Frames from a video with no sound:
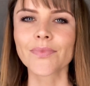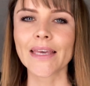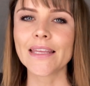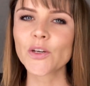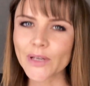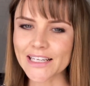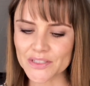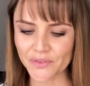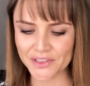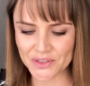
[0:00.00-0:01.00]
And then quickly
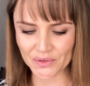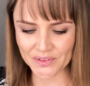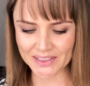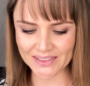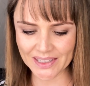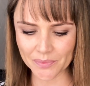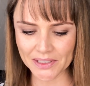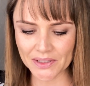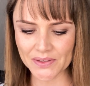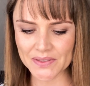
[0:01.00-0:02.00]
to finish off the look, I'm going
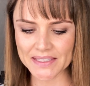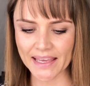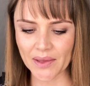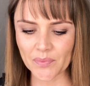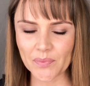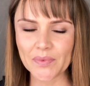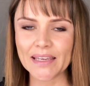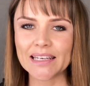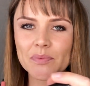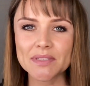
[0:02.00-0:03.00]
to use
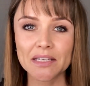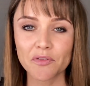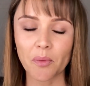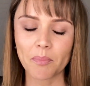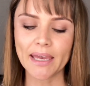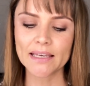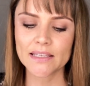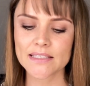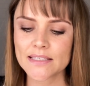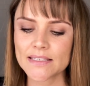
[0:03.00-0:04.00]
a lipstick from MAC.
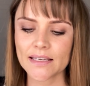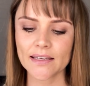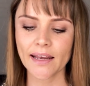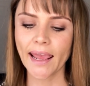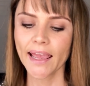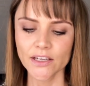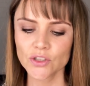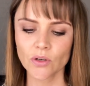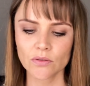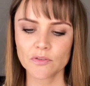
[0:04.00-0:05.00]
This is an
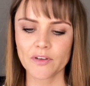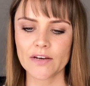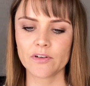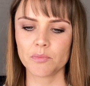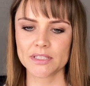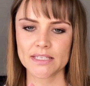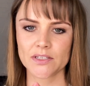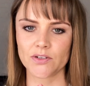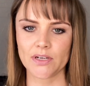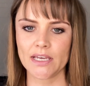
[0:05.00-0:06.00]
age-old favorite,
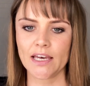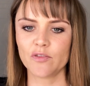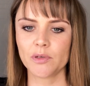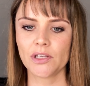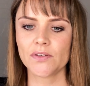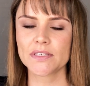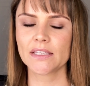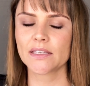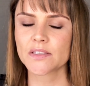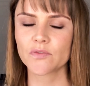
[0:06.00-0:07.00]
Patisserie. I've been
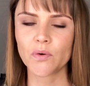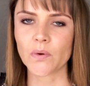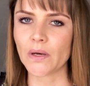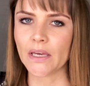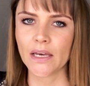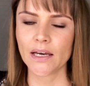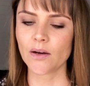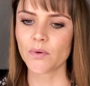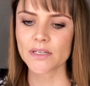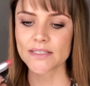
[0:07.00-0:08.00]
using this for,
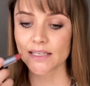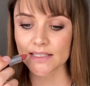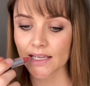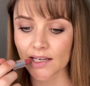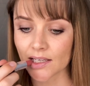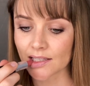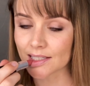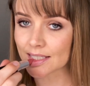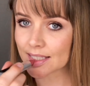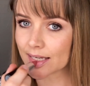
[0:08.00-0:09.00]
I want to say 10
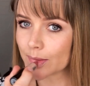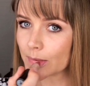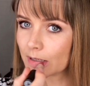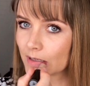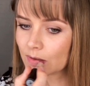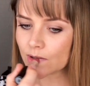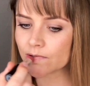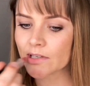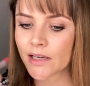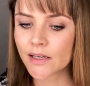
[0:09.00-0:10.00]
years on and
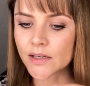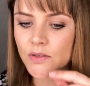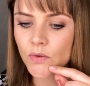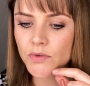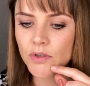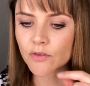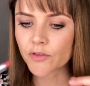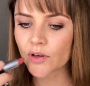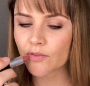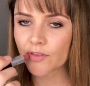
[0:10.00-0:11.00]
off. It's also a
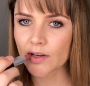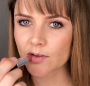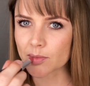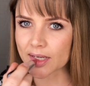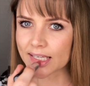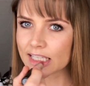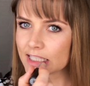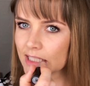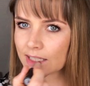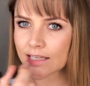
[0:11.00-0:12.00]
firm favorite in my
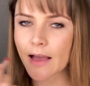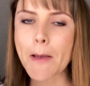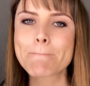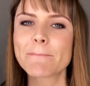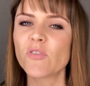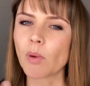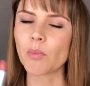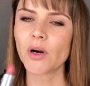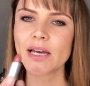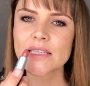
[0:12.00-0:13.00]
kit for my
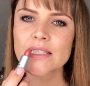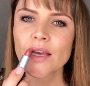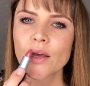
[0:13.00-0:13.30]
brides.